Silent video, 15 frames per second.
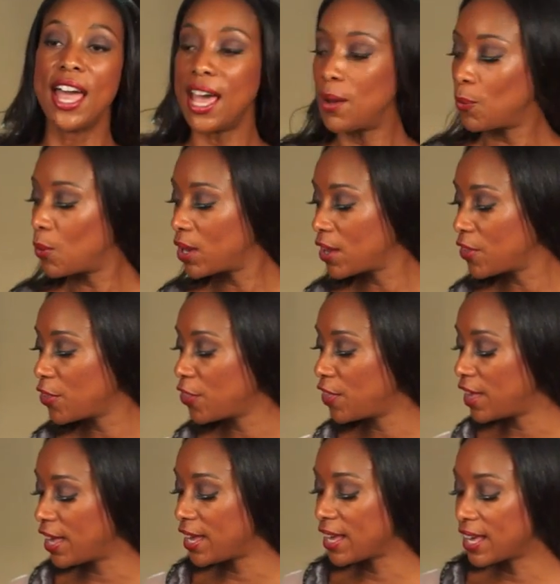And one other
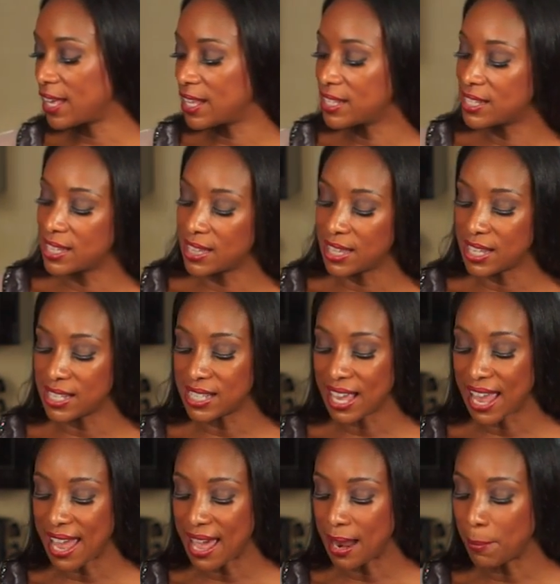thing is this
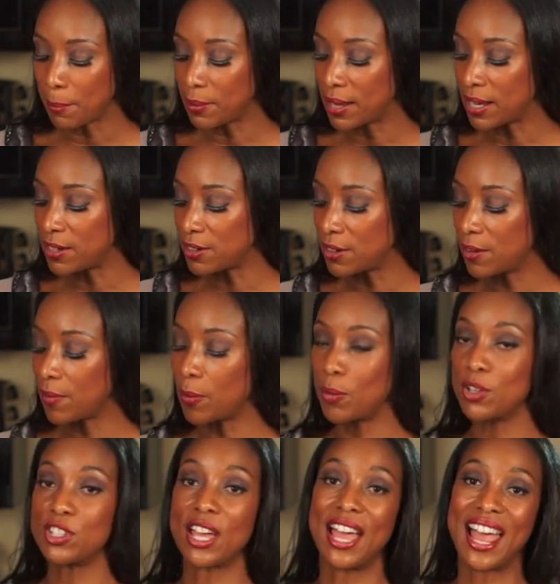hand blender,
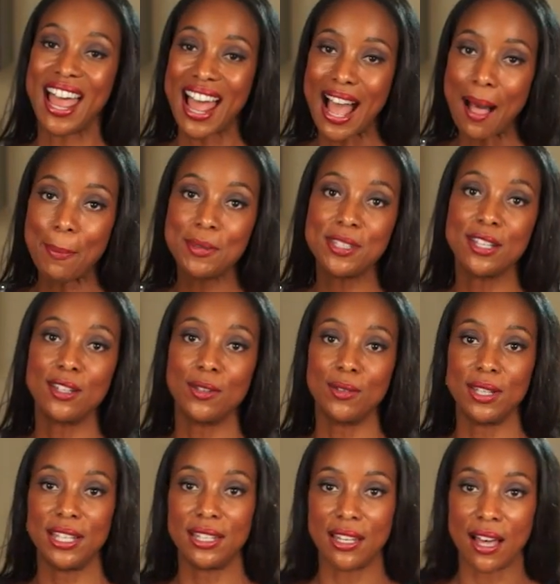which I
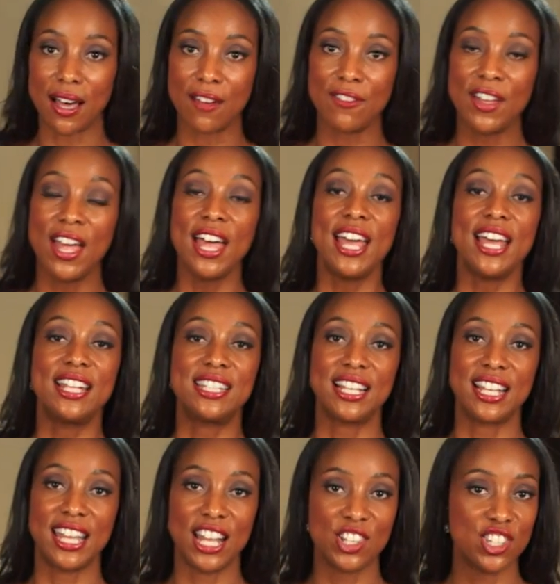absolutely love. It's
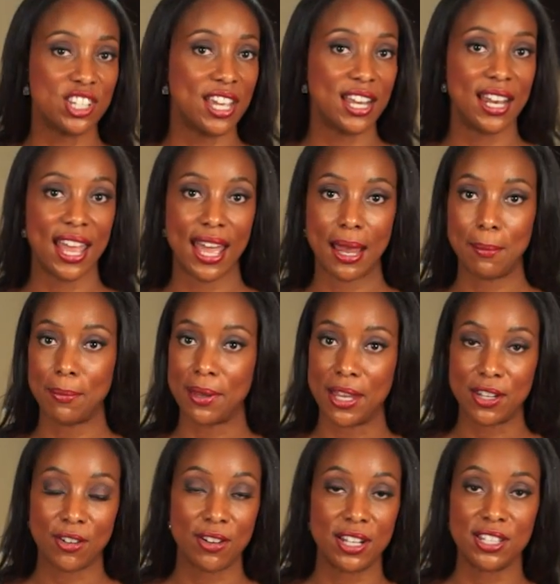a KitchenAid hand
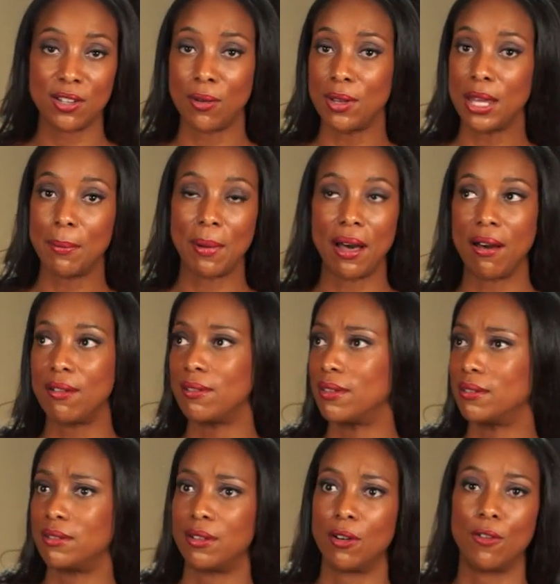blender. It's only about,
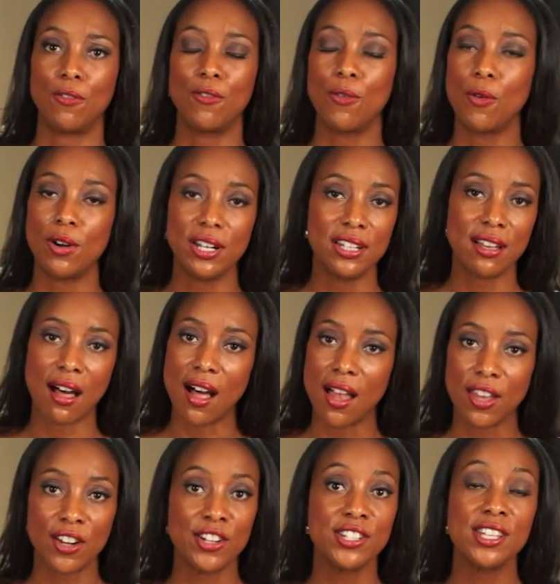I don't know,
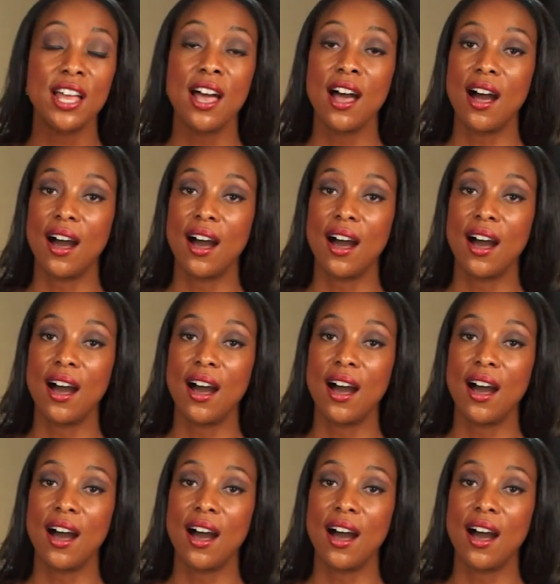$40.